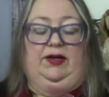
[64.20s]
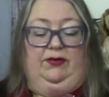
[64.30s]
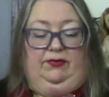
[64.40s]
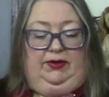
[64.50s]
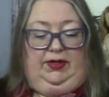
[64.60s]

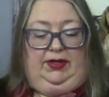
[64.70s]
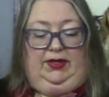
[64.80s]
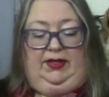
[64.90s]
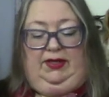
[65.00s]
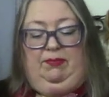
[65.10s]
note,
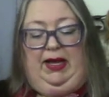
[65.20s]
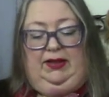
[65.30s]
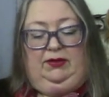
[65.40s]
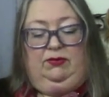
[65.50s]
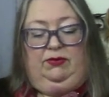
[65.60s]
the
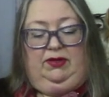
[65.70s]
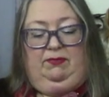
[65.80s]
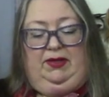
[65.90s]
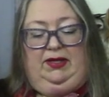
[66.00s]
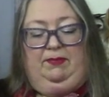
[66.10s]

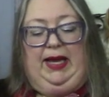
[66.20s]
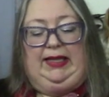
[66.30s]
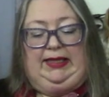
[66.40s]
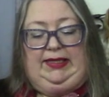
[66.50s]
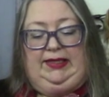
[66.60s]

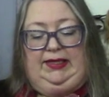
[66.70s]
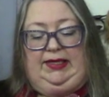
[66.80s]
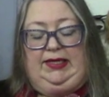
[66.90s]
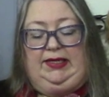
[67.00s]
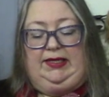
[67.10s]
appellant, an
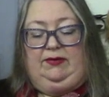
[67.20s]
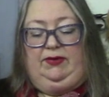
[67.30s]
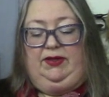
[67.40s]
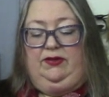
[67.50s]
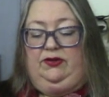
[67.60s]
Indian
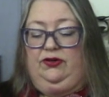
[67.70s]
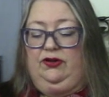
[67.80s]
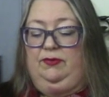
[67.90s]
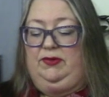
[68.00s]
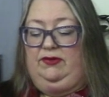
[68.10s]
within the
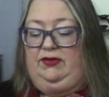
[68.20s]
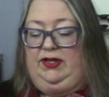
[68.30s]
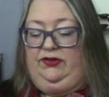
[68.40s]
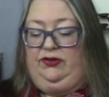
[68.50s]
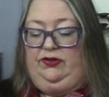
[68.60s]
terms of
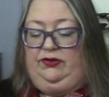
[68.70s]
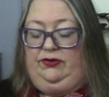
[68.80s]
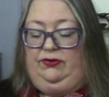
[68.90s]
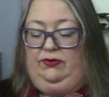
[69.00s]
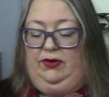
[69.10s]
Section
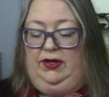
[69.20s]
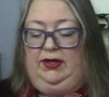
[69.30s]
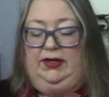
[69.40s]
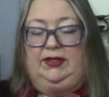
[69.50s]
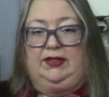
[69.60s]
2,
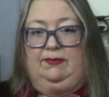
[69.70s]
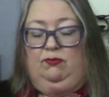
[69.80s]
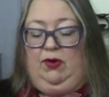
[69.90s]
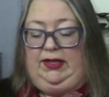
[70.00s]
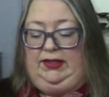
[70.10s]
Sub
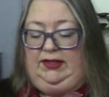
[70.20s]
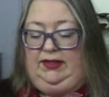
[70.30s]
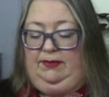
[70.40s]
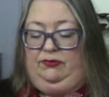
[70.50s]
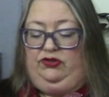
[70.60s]
1,
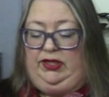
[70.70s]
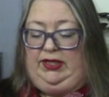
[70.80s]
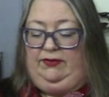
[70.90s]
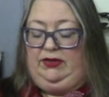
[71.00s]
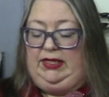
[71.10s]
Sub
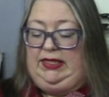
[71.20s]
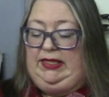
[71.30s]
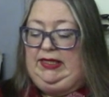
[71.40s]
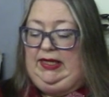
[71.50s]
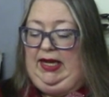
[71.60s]
G of the
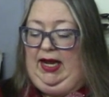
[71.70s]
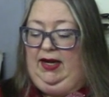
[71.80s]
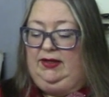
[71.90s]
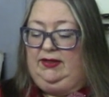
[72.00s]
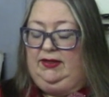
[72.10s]
Indian
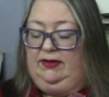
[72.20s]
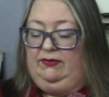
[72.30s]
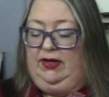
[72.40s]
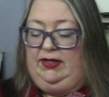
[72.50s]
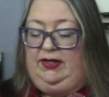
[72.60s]
Act of
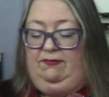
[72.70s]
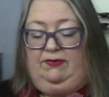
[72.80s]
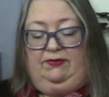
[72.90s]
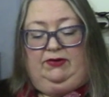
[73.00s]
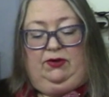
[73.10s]

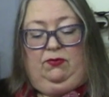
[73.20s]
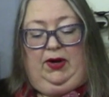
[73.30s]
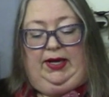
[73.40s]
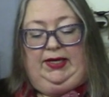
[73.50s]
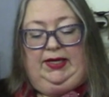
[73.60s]

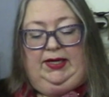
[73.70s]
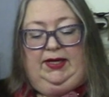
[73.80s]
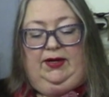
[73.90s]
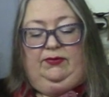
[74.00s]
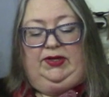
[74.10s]
1951,
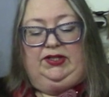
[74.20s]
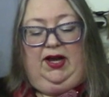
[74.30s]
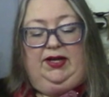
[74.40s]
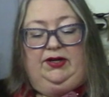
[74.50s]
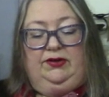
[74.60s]

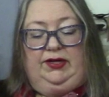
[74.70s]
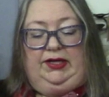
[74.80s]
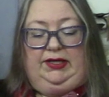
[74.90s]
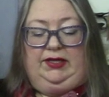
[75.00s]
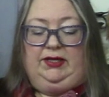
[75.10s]
resided on an
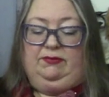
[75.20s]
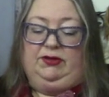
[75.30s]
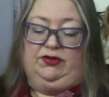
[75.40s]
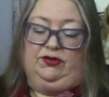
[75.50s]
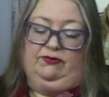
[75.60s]
Indian
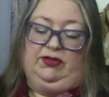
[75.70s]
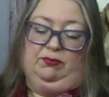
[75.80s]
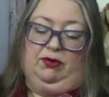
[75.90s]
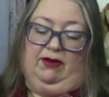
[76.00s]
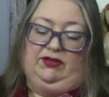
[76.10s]
reserve in the
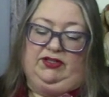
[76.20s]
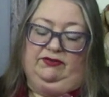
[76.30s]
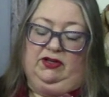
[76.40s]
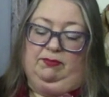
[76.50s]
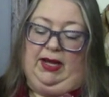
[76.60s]
province of
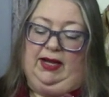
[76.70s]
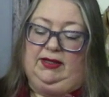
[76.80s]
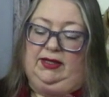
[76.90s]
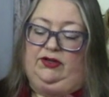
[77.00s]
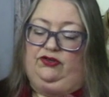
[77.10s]
Quebec,
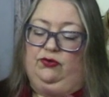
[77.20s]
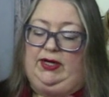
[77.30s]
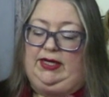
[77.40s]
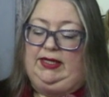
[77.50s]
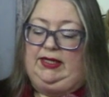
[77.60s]

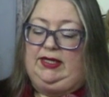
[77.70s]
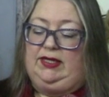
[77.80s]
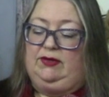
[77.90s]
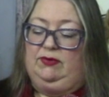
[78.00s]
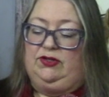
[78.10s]
adjoining an
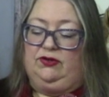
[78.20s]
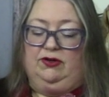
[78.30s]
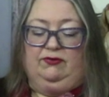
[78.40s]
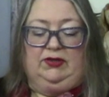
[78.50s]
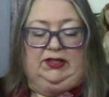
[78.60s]
Indian
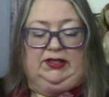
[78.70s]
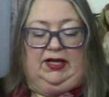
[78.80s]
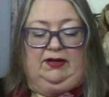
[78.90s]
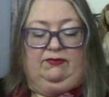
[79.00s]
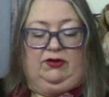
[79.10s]
reserve in the
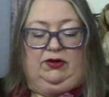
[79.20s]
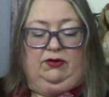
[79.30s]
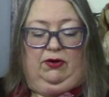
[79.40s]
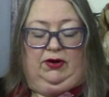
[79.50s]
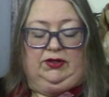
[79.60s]
state of New
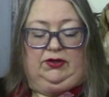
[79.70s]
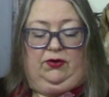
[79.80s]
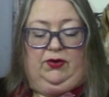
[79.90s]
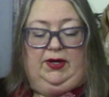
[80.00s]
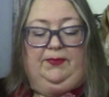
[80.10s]
York.
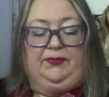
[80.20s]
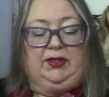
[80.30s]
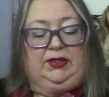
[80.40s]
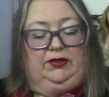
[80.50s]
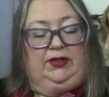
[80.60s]
So
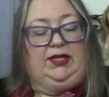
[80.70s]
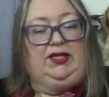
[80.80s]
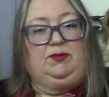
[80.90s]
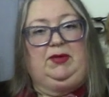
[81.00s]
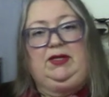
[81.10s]
clearly
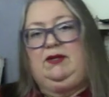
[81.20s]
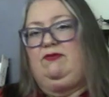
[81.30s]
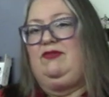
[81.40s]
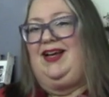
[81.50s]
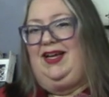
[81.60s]
he's being
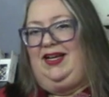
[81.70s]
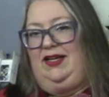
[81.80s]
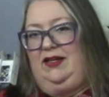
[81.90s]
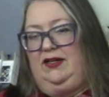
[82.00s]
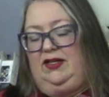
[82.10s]

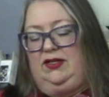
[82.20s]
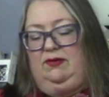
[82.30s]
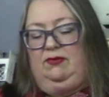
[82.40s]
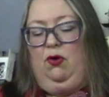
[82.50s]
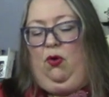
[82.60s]
defined, he's
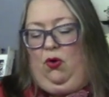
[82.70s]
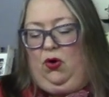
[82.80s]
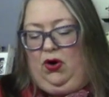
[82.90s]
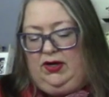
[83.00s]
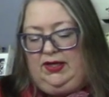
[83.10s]
in
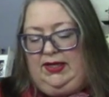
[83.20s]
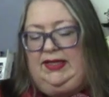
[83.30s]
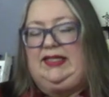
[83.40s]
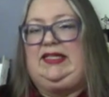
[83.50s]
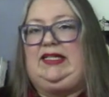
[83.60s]
court,
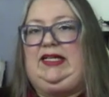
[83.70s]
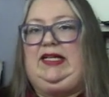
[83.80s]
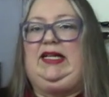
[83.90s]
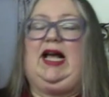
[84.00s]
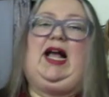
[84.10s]

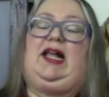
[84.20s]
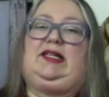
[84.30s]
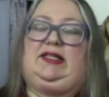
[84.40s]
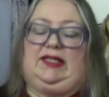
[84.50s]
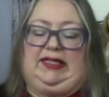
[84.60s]
seen
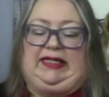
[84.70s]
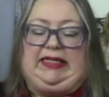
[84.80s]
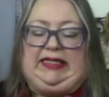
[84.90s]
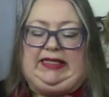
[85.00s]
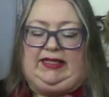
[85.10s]
as an
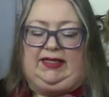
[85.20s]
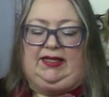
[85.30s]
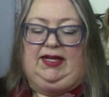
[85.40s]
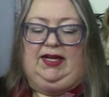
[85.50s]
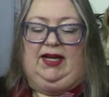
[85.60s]
Indian
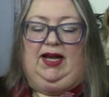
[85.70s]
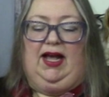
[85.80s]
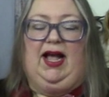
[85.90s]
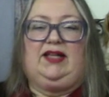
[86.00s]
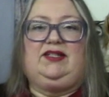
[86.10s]

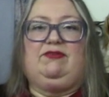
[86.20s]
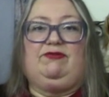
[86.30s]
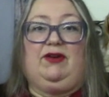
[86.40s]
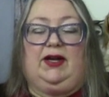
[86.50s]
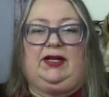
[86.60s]
as
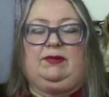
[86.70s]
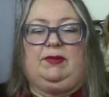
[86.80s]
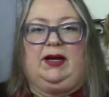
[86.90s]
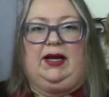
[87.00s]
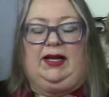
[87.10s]
defined
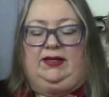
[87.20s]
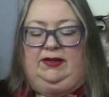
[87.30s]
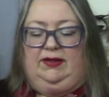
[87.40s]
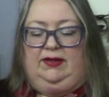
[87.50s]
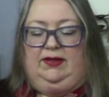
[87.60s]
by
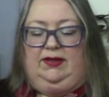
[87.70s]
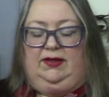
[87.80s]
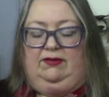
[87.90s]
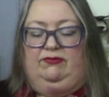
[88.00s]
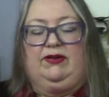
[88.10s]

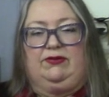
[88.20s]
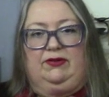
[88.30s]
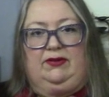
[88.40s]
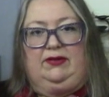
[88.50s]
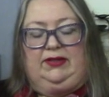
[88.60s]

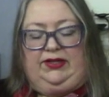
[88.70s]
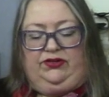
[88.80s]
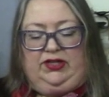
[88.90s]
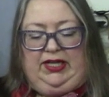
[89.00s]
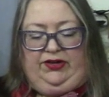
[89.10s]
federal
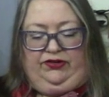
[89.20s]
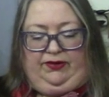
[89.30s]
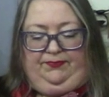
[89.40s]
legislation.